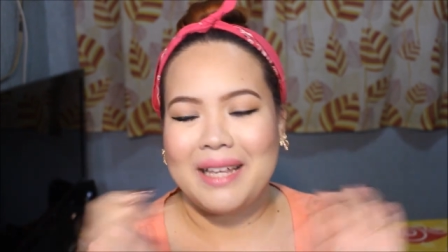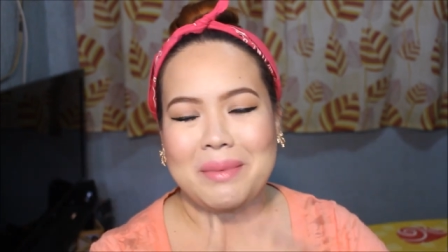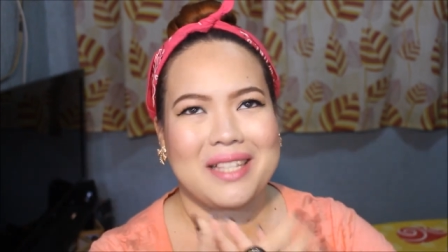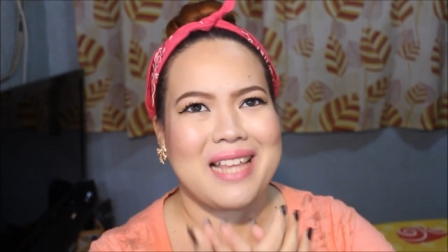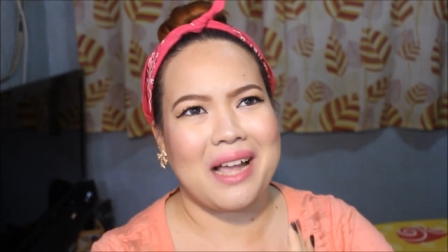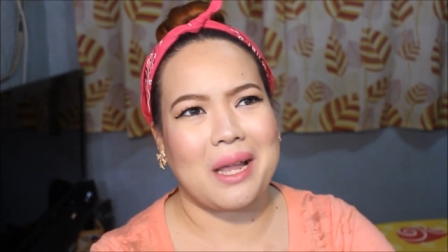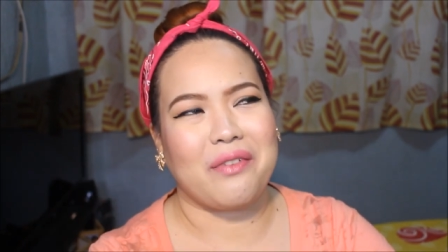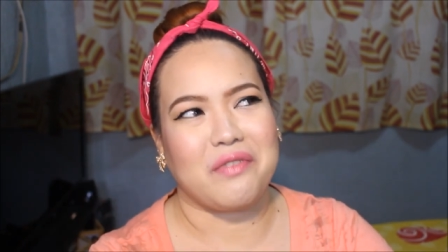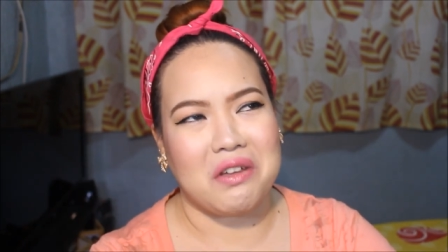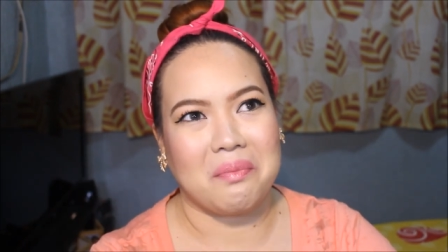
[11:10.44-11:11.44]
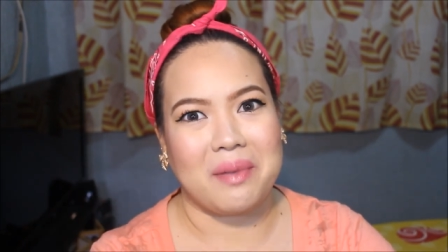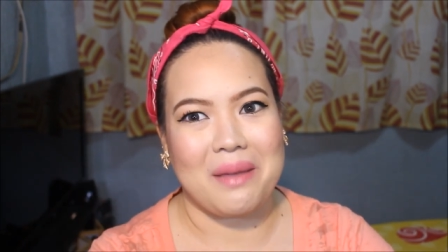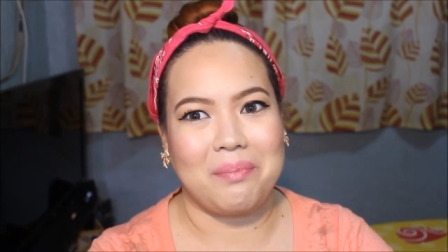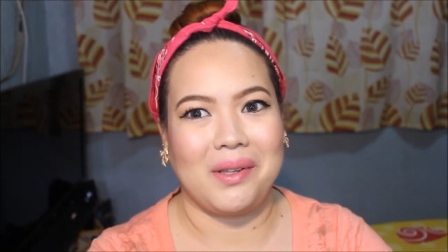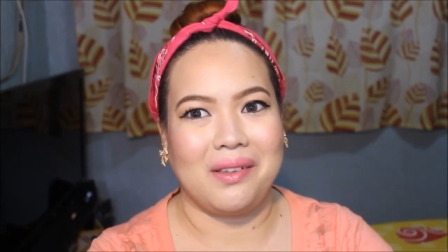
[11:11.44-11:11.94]
Let me tag a few
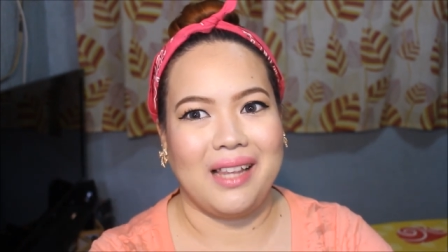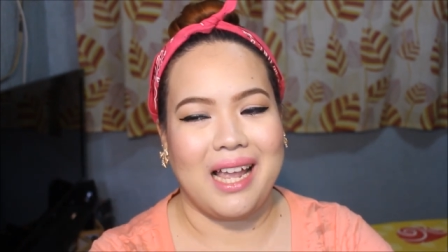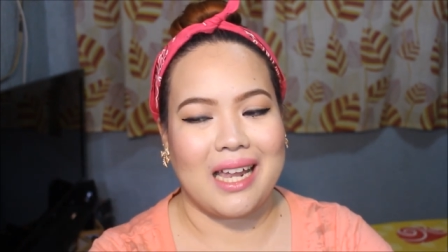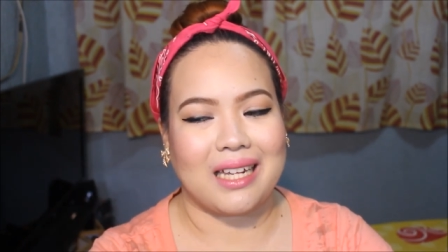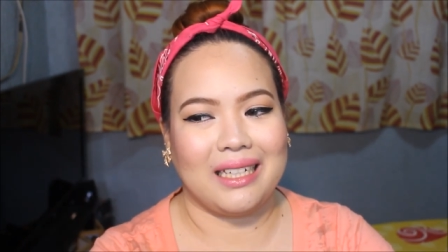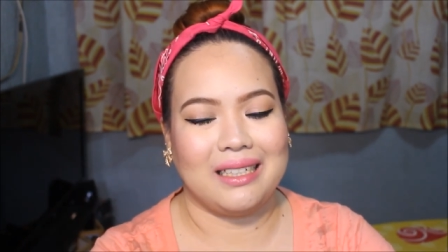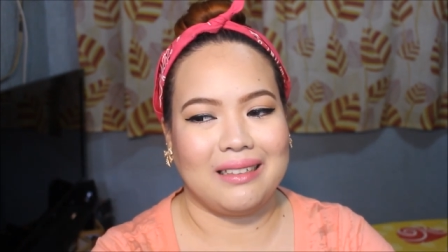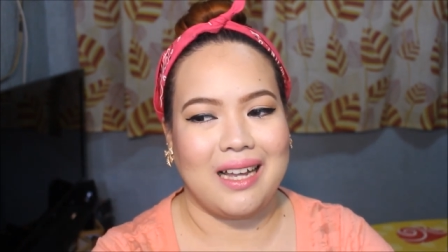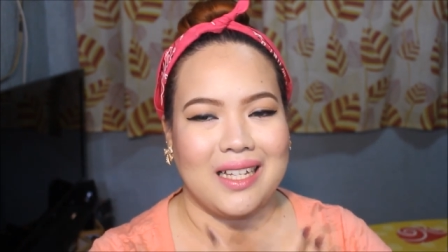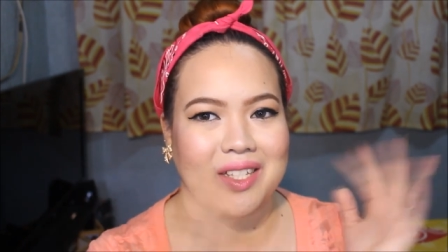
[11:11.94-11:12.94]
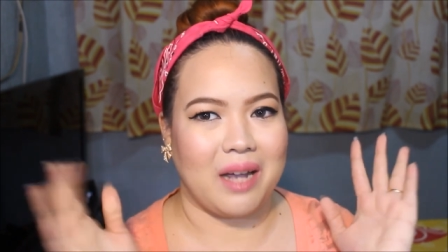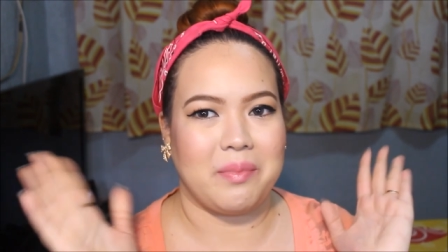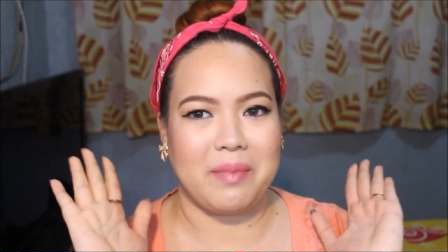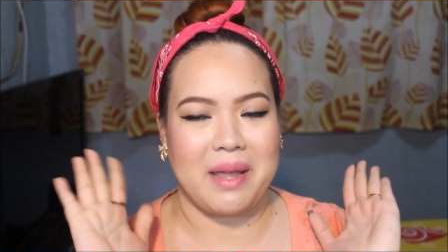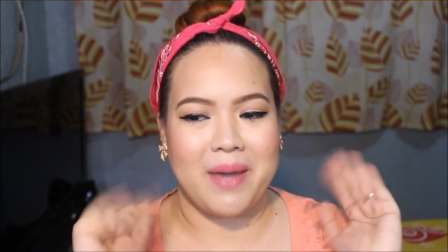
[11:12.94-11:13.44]
people, like on the
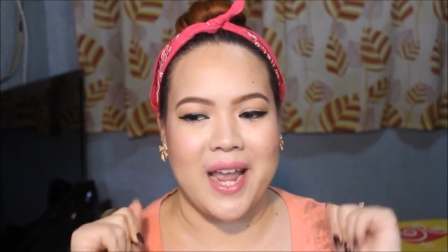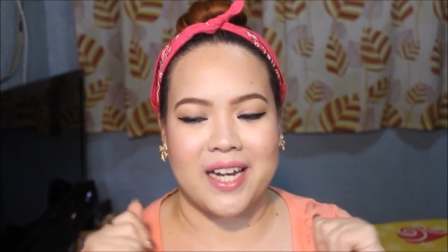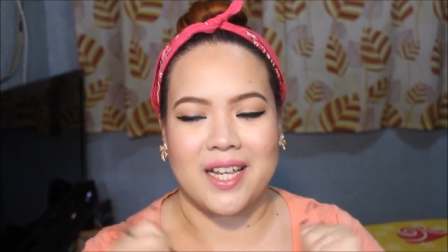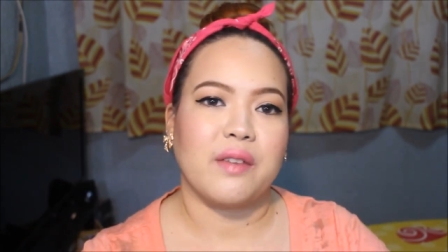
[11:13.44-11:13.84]
top of my mind.